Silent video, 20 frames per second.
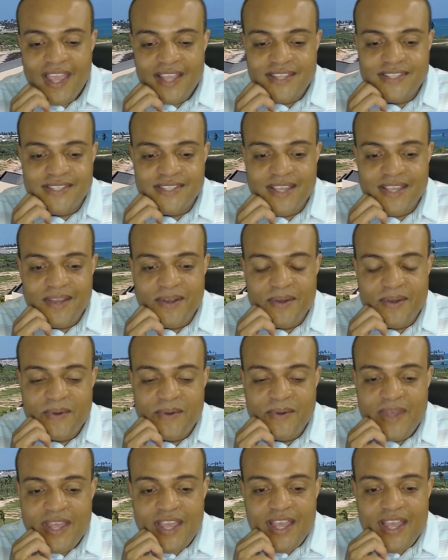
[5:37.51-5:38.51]
And
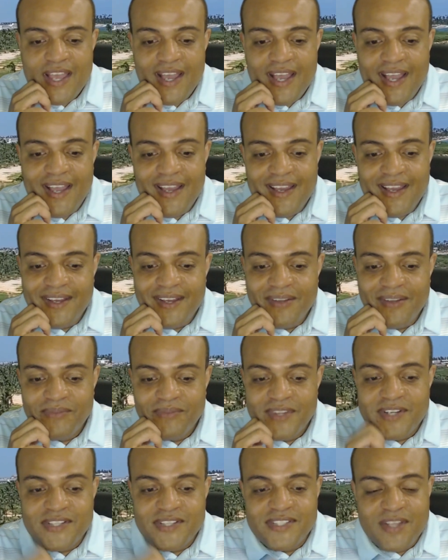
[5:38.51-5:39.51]
so uh,
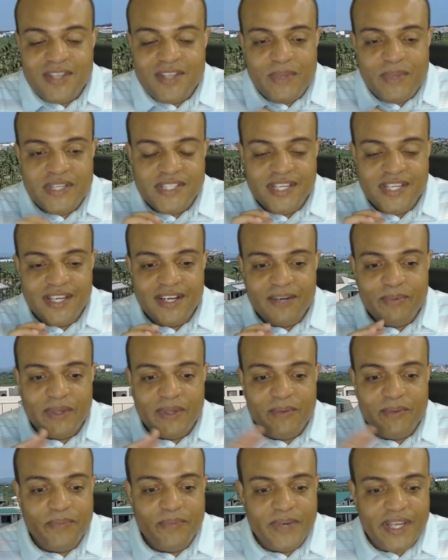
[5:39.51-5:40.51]
there's so much here,
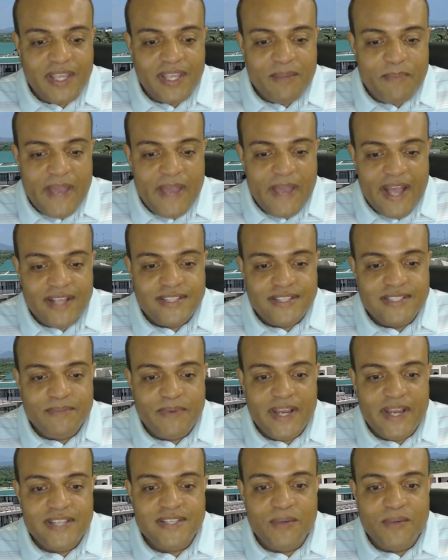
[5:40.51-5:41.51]
but bringing past to
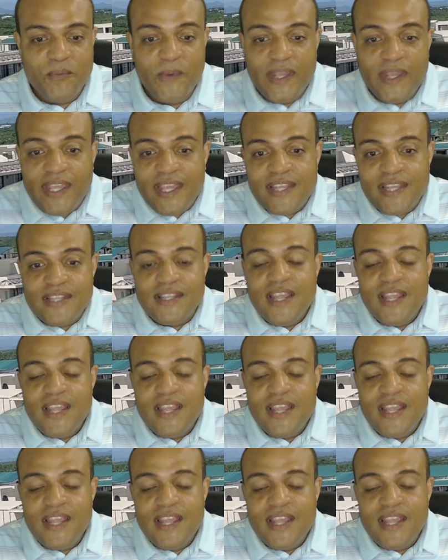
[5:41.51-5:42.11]
present, we can